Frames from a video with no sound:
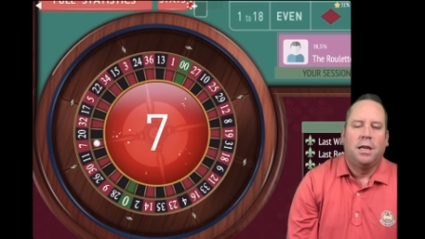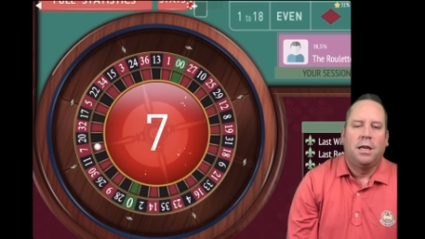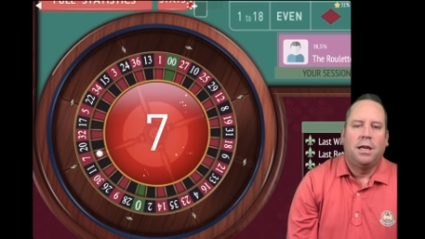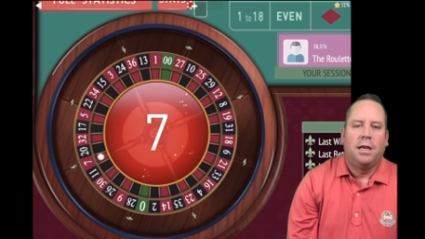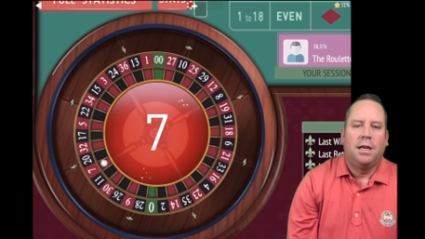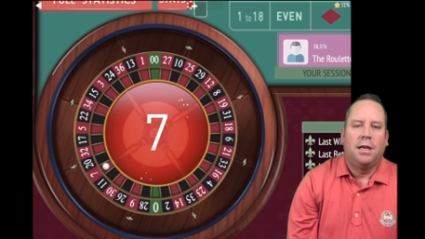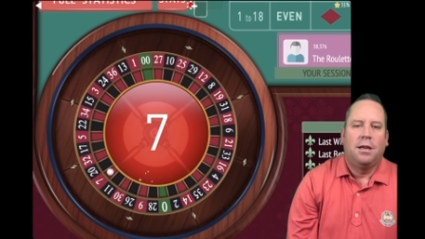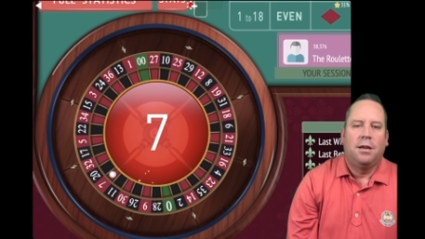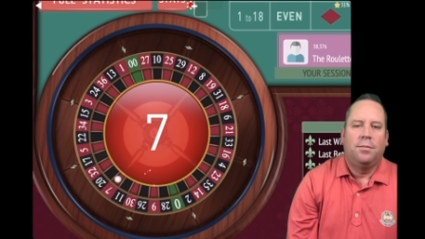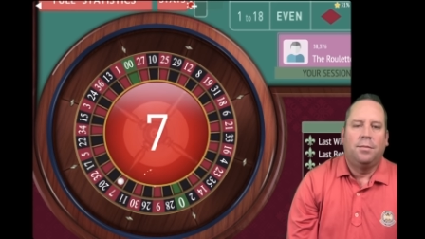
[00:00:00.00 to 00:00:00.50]

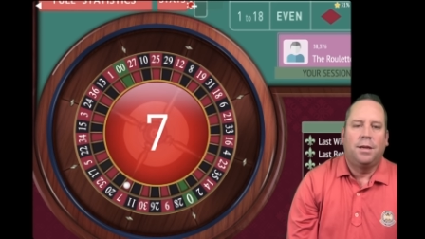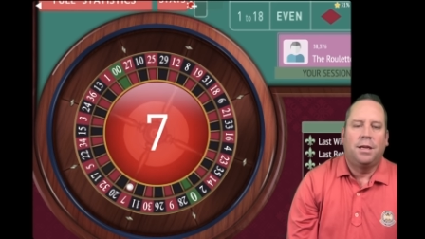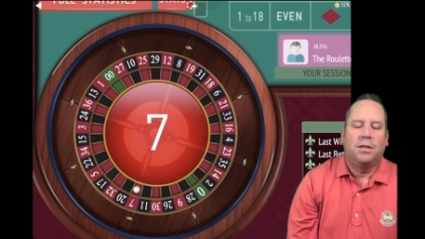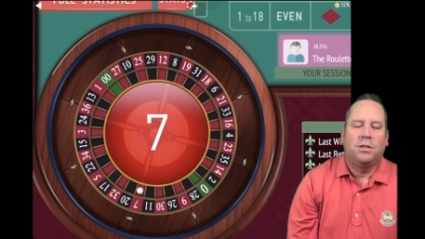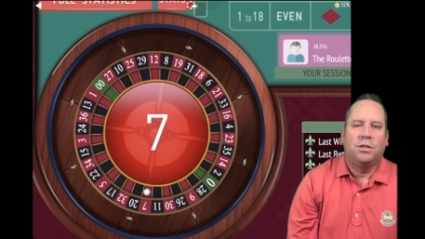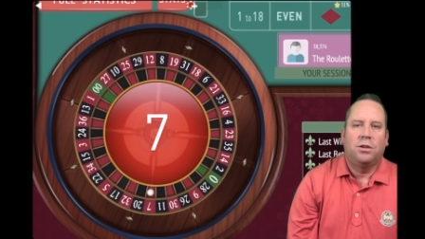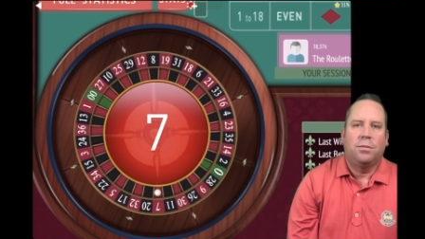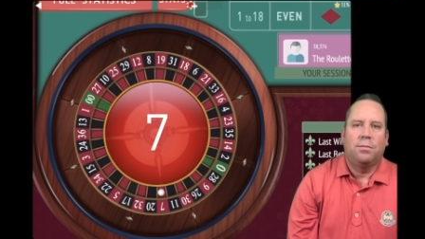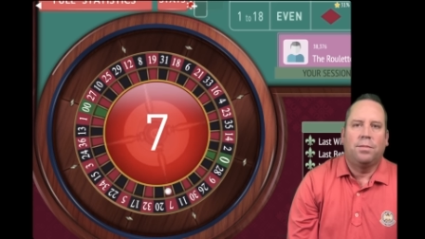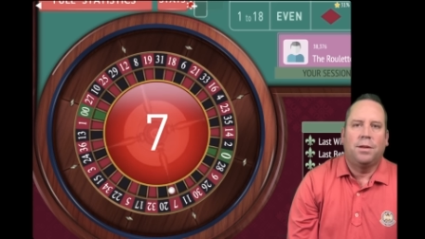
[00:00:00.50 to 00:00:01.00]
uh, because
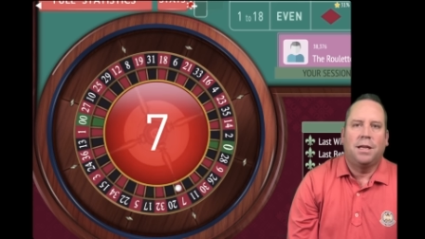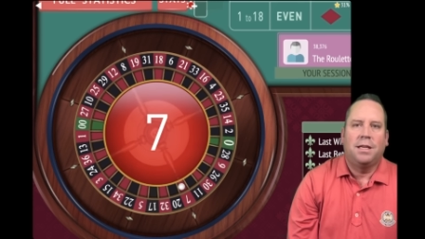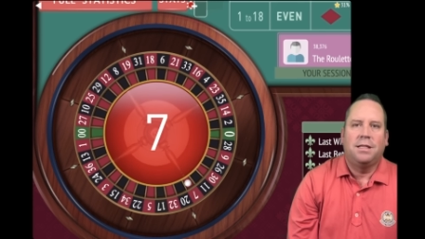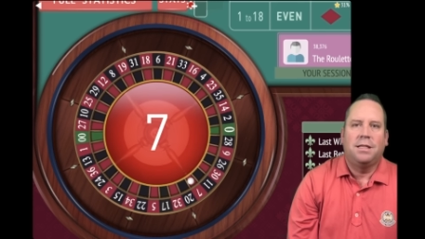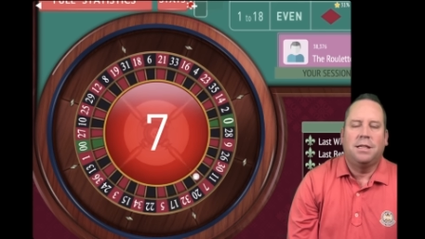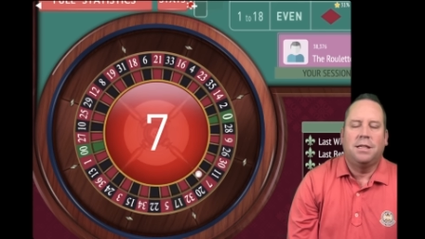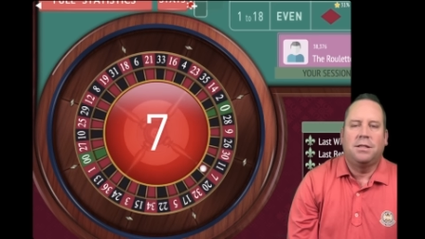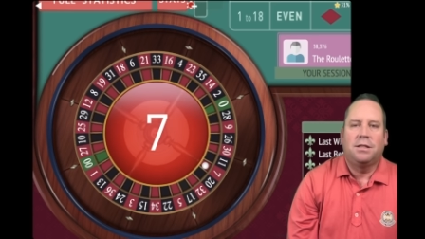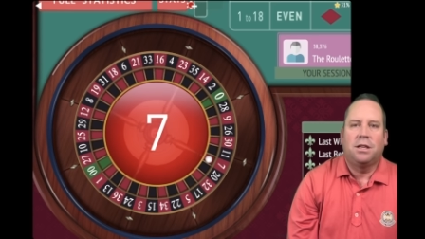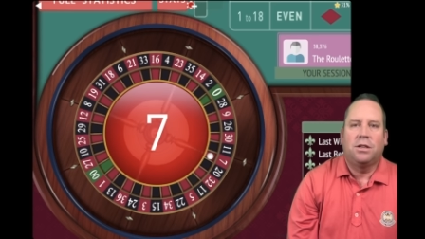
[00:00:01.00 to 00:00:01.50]
you're
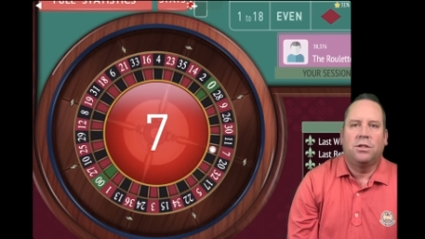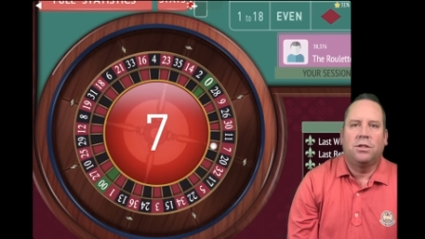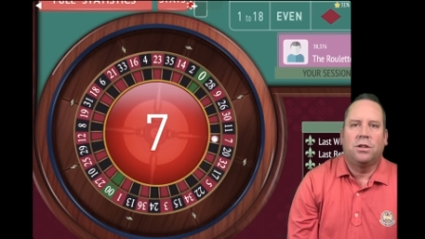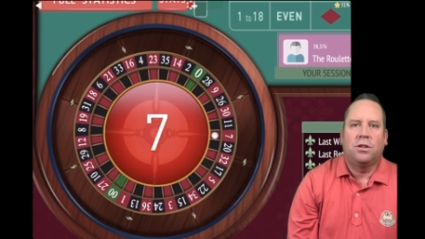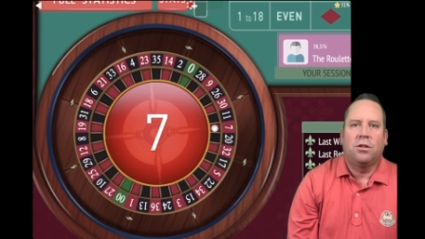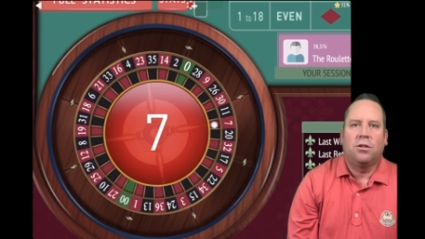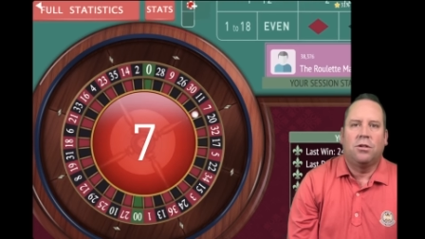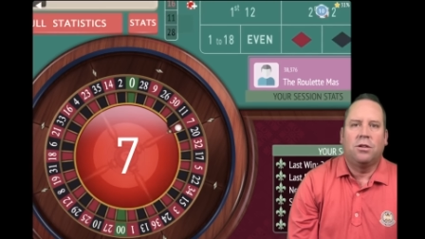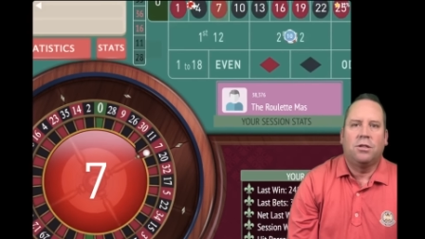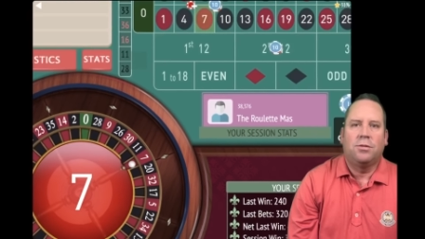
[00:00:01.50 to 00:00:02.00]
placing such
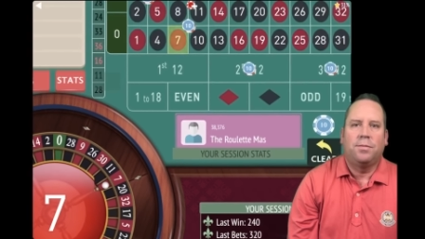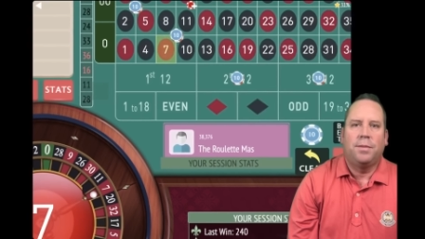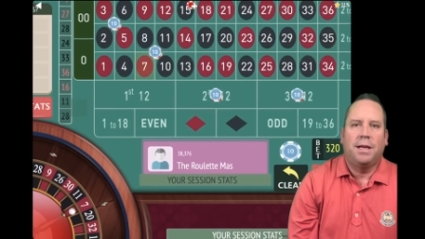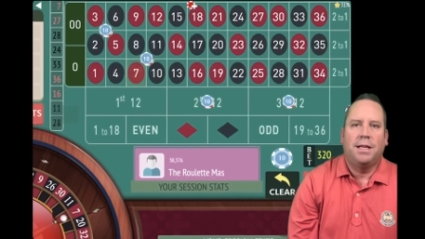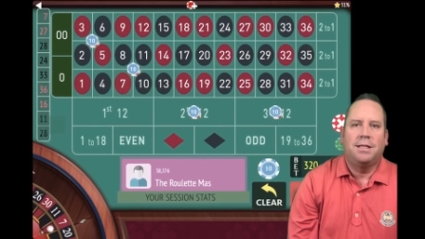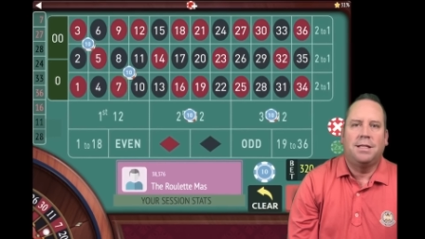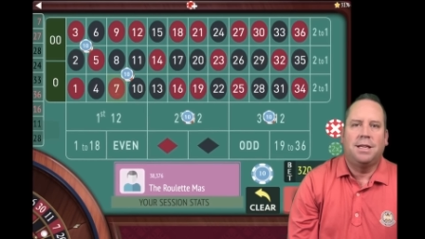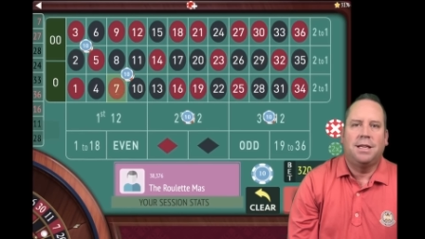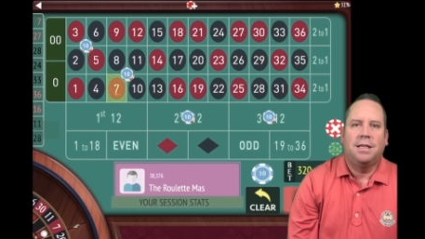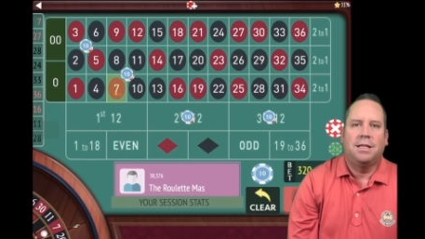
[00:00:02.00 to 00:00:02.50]
large
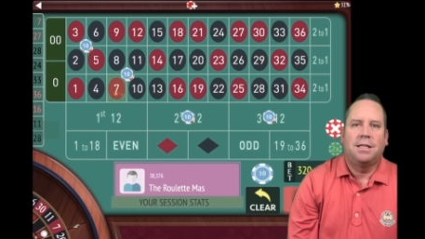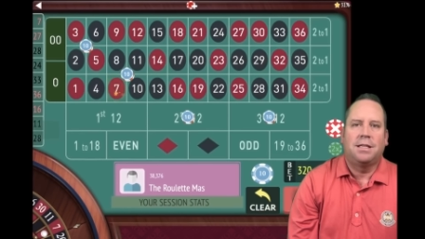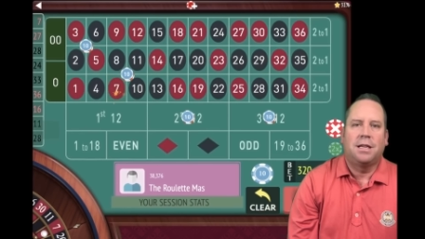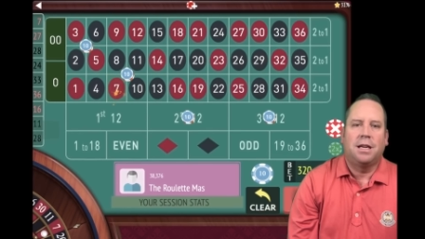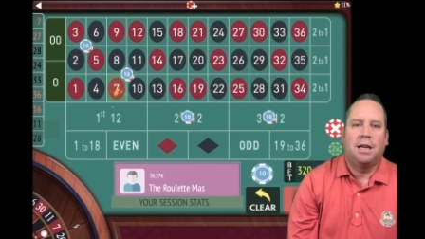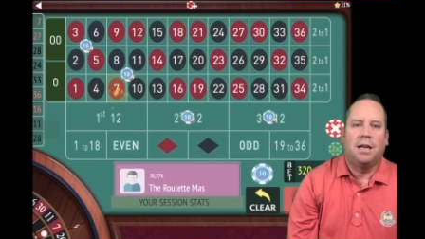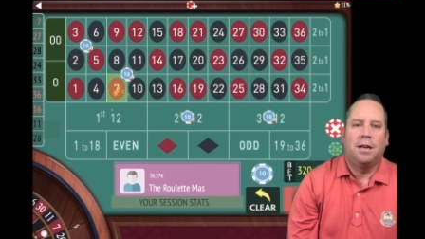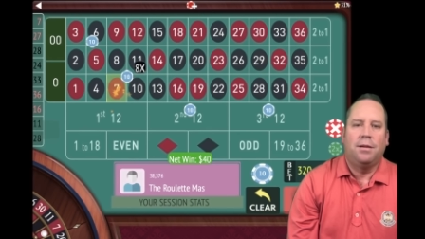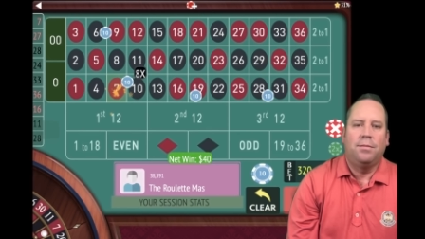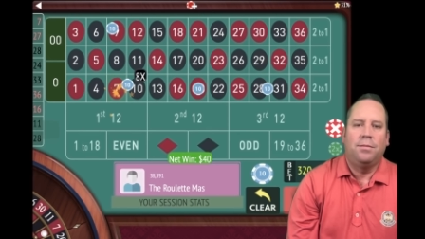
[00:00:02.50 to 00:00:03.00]
bets each
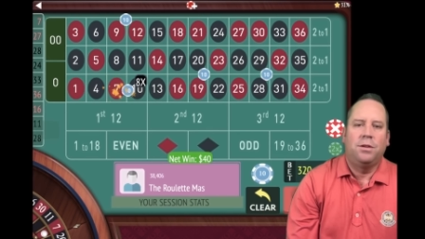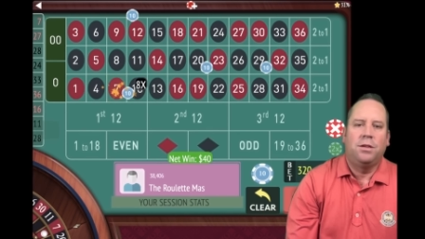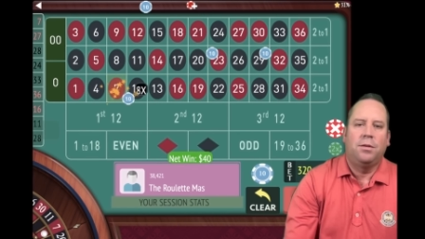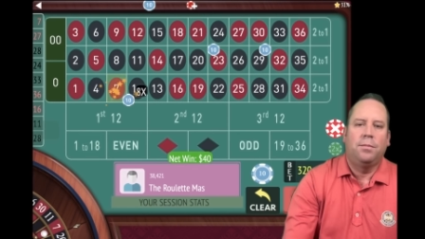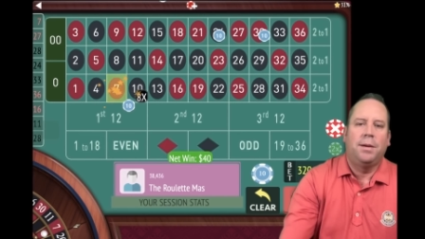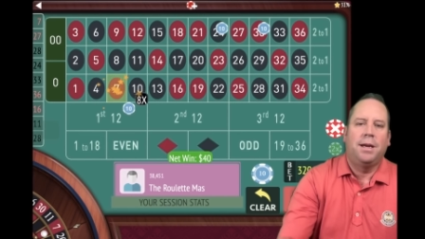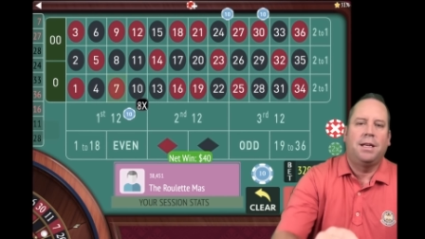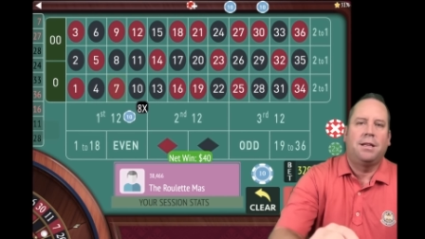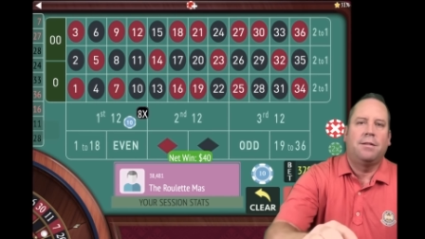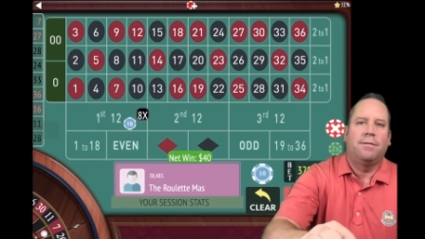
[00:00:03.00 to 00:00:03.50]
time to
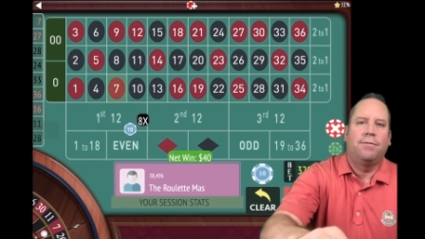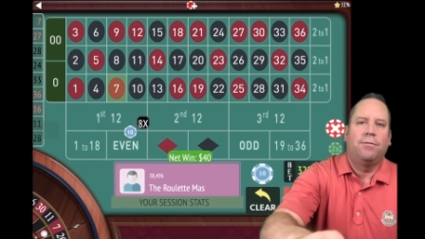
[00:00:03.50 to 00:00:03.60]
make the